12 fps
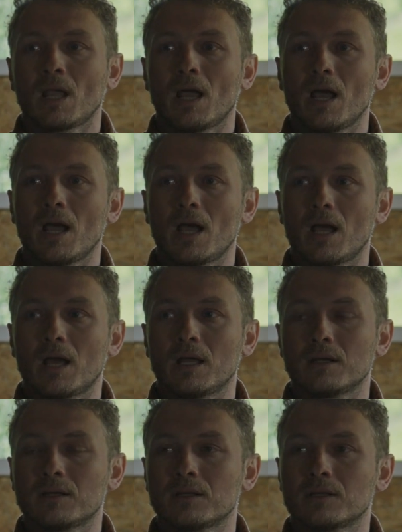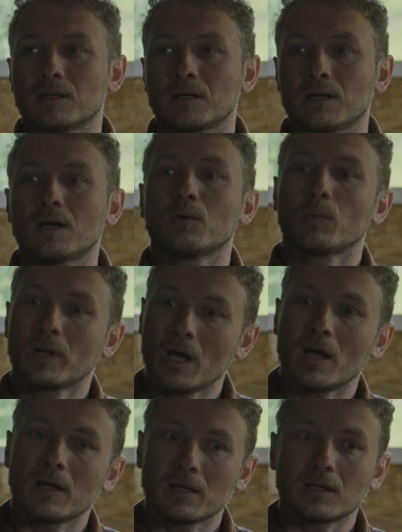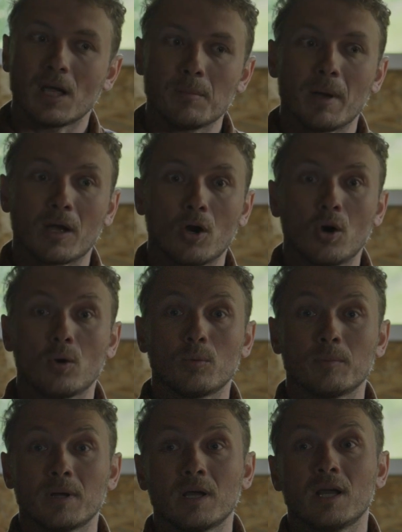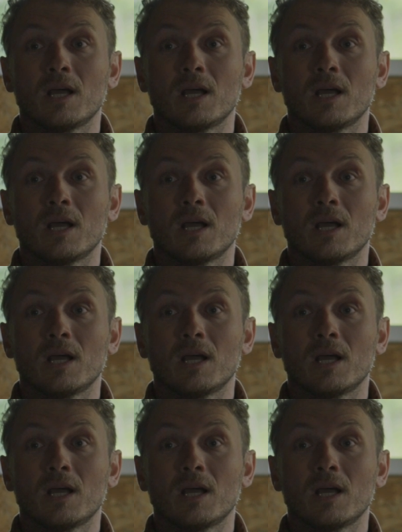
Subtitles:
And when I came back home,